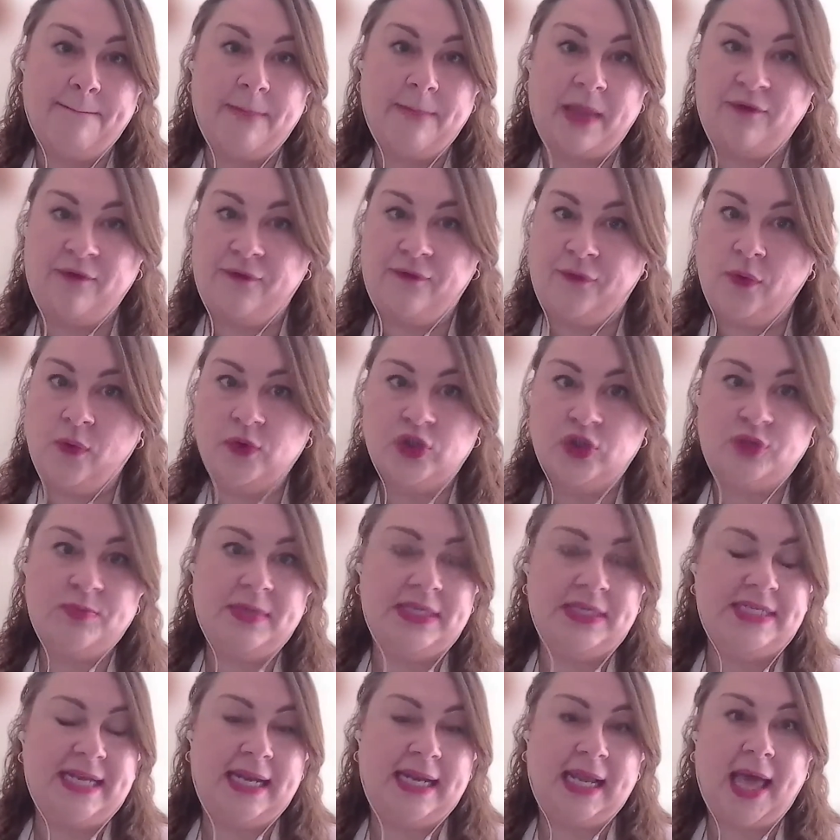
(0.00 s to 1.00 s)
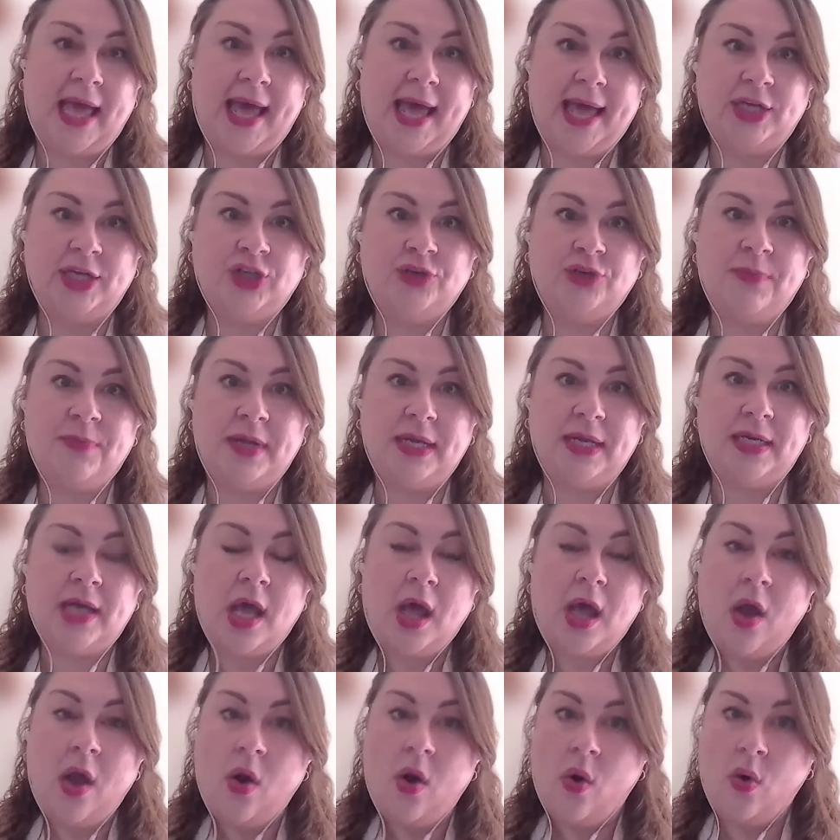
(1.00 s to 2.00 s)
enforcement engagement
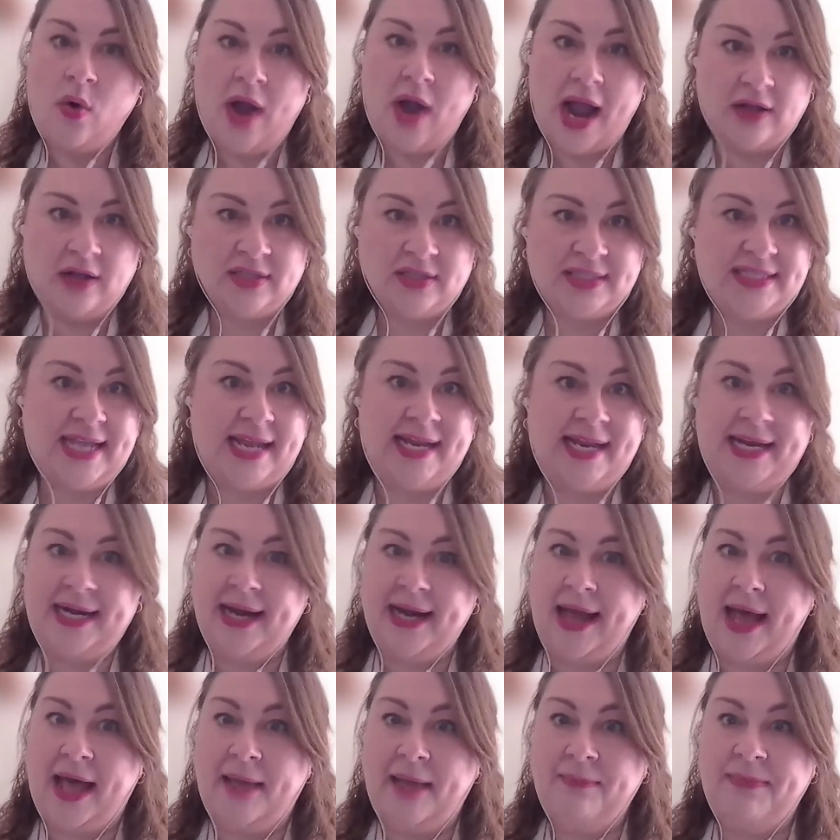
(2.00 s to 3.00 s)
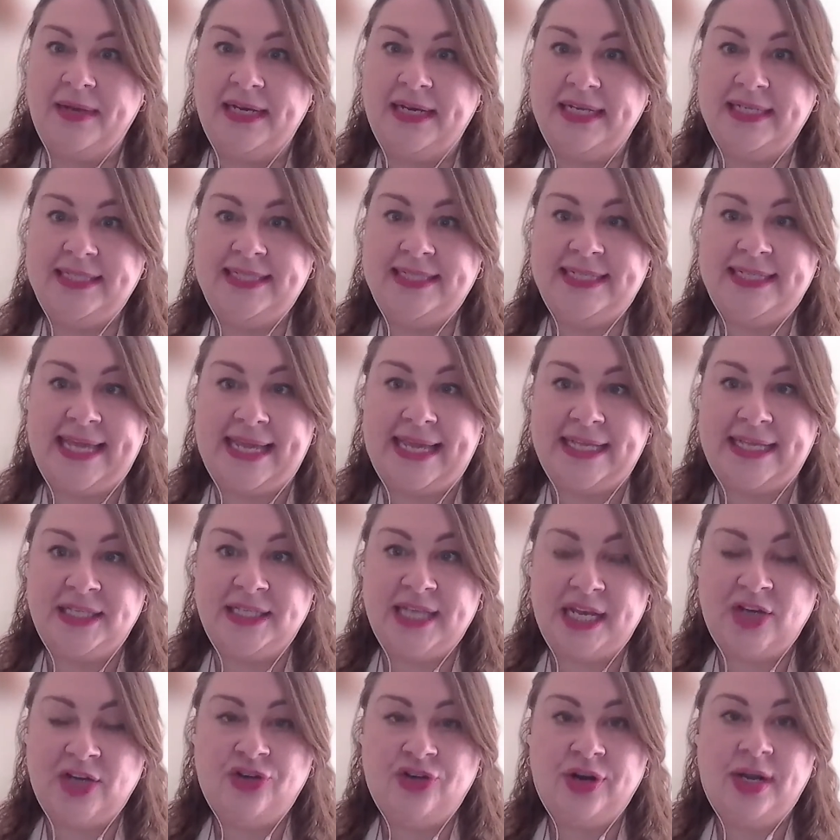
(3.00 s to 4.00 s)
or outstanding liability,
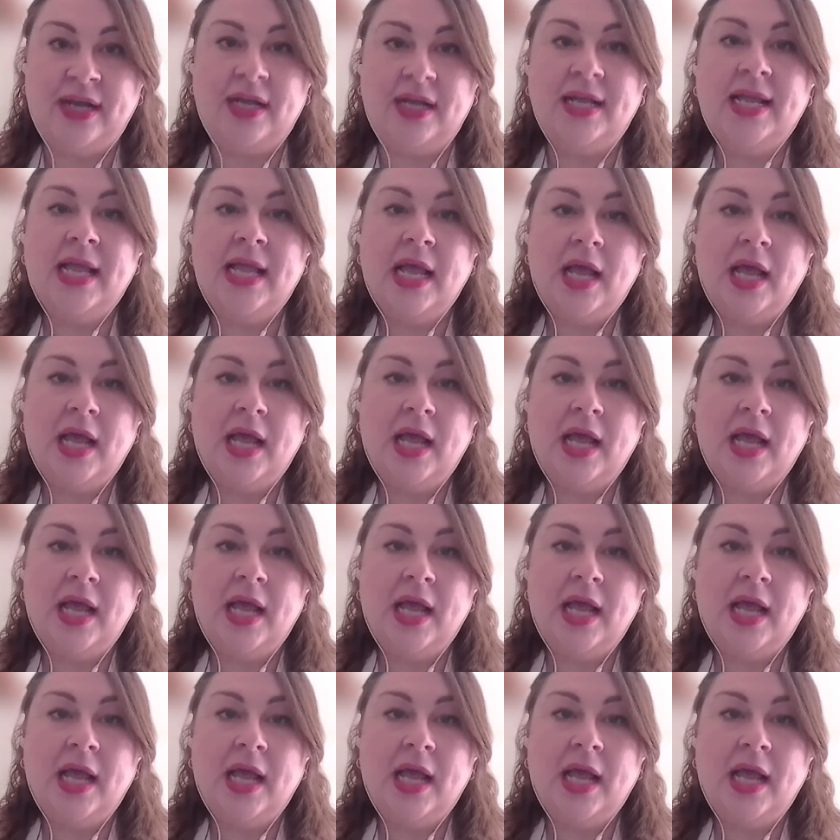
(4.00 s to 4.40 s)
etc.